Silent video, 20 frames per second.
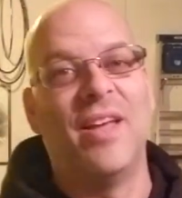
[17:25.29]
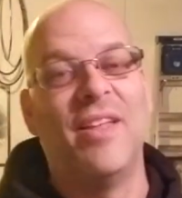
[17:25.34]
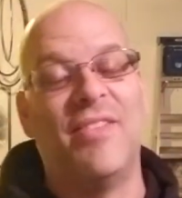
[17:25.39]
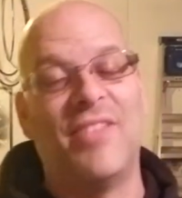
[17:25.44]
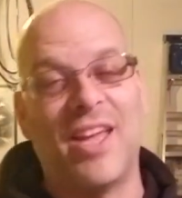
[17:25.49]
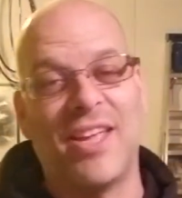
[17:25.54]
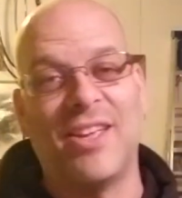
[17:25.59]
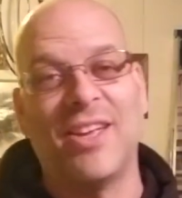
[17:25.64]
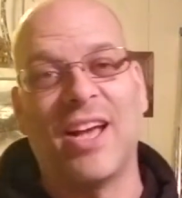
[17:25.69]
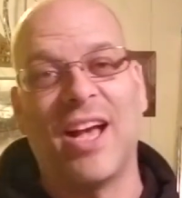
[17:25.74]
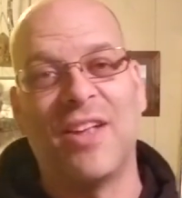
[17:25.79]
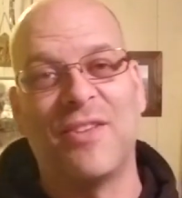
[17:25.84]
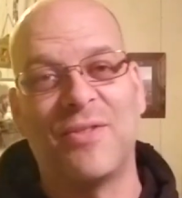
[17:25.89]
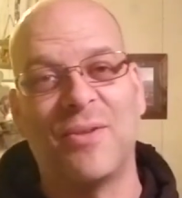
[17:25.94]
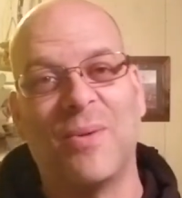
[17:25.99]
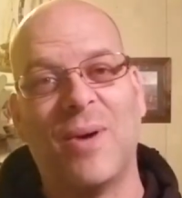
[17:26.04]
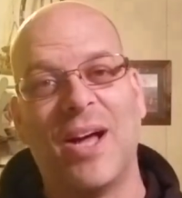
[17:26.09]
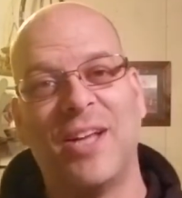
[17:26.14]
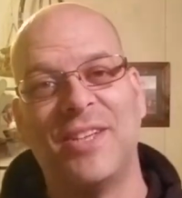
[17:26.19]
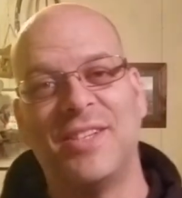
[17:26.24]
Thank you guys
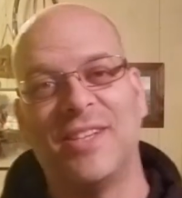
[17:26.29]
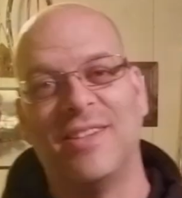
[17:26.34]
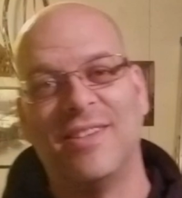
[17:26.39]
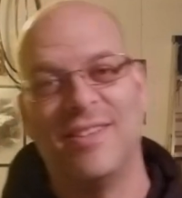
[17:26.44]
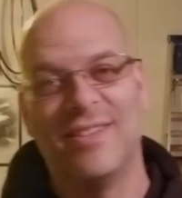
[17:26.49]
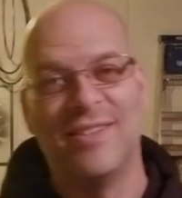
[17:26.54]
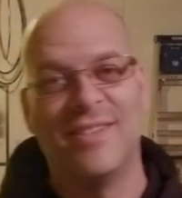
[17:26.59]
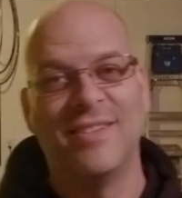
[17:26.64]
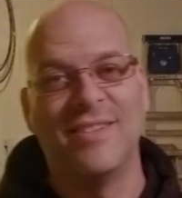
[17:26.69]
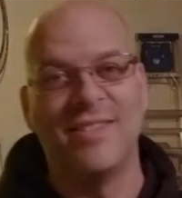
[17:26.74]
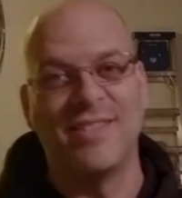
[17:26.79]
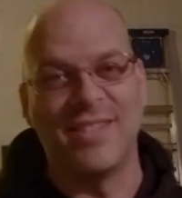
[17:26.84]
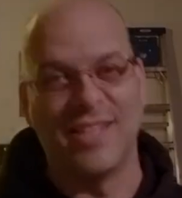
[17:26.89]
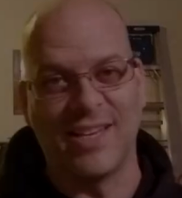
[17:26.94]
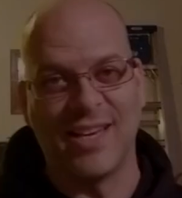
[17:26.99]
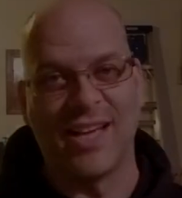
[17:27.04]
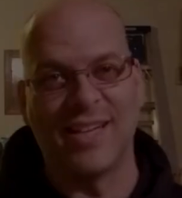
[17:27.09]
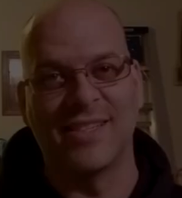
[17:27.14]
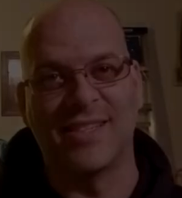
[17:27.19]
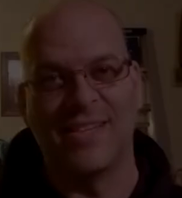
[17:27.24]
for watching. See you next